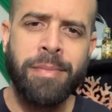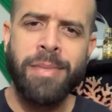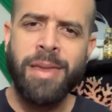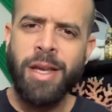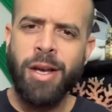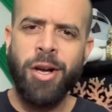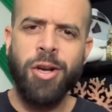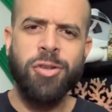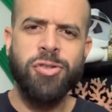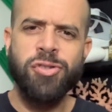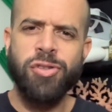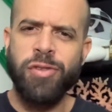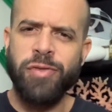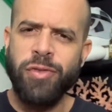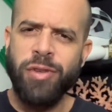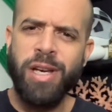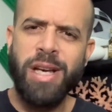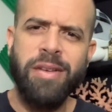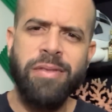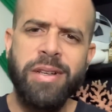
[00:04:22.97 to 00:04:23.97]
Also, if you
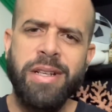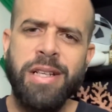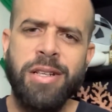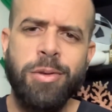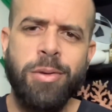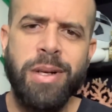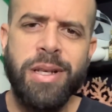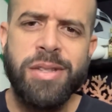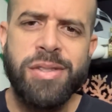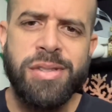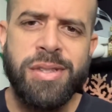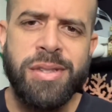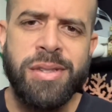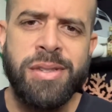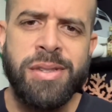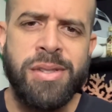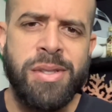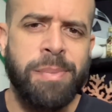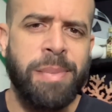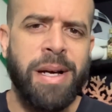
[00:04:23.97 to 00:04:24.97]
have any
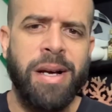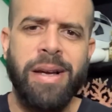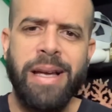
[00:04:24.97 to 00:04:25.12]
questions about